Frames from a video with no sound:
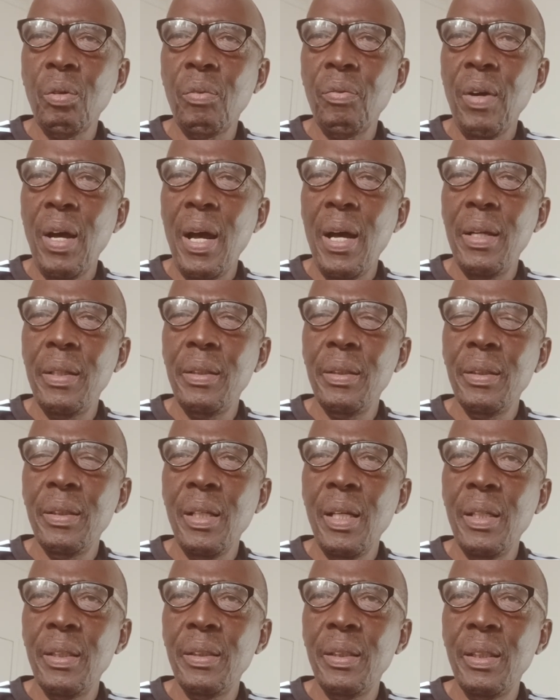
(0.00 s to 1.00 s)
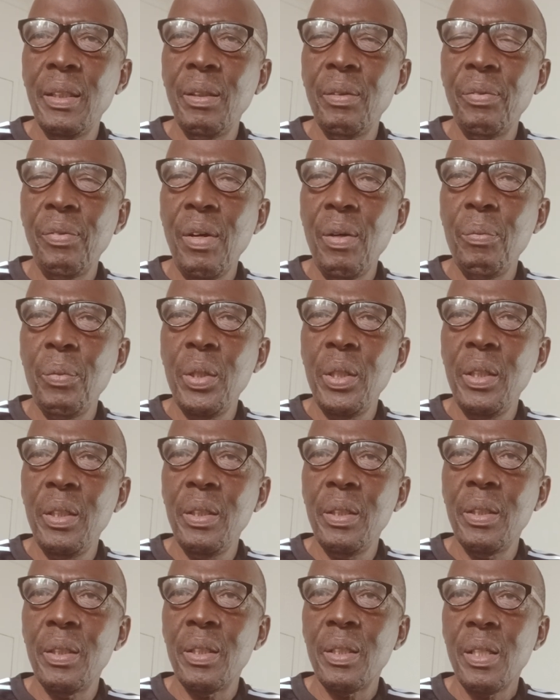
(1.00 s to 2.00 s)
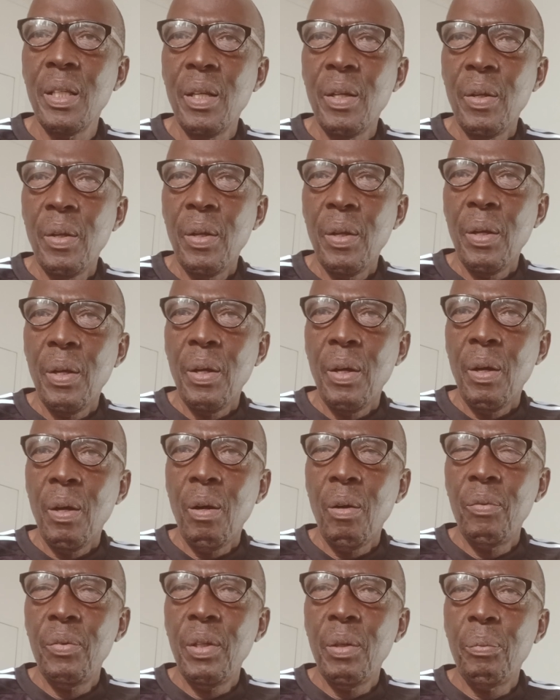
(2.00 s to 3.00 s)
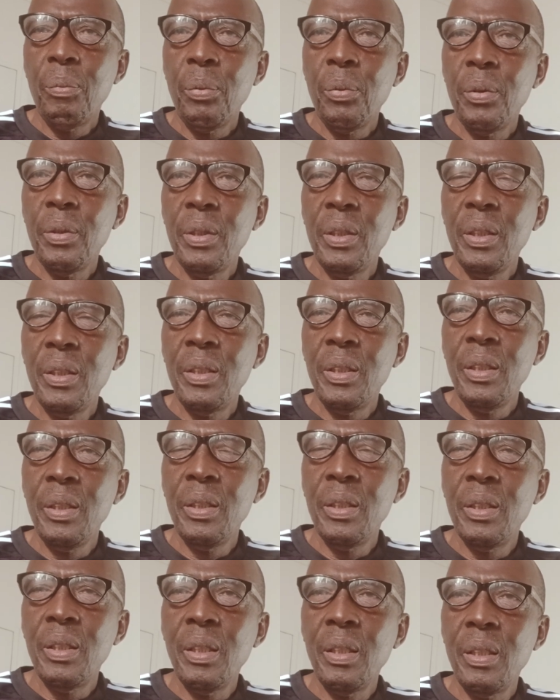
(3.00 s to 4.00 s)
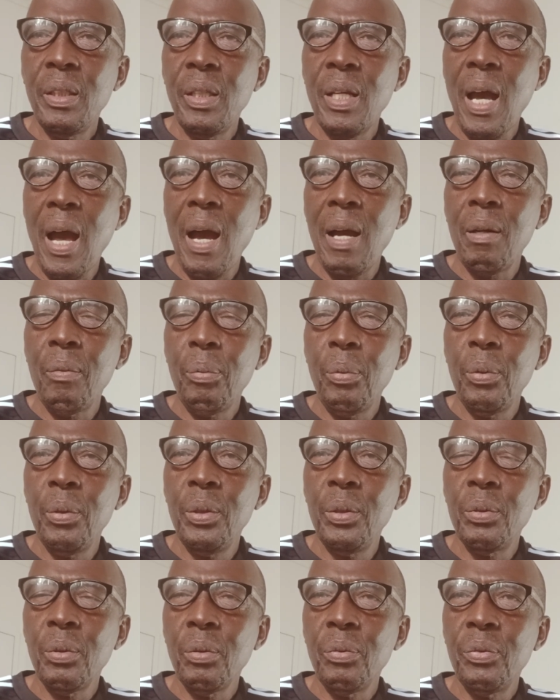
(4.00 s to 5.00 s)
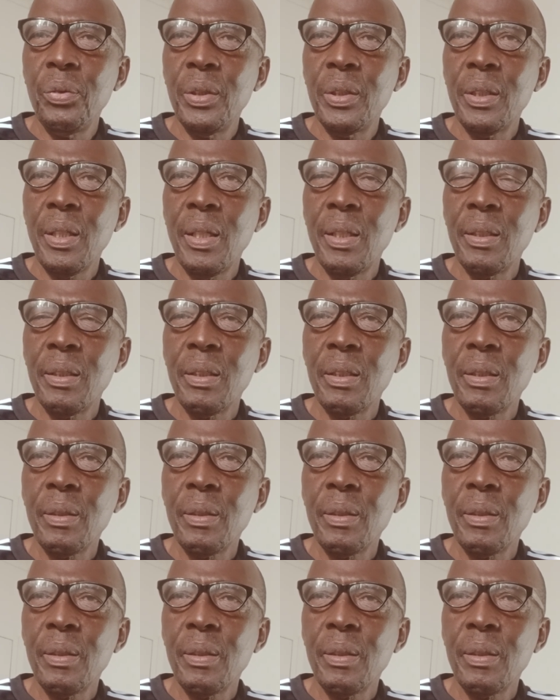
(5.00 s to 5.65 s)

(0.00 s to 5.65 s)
of answers that the families of the deceased young police officers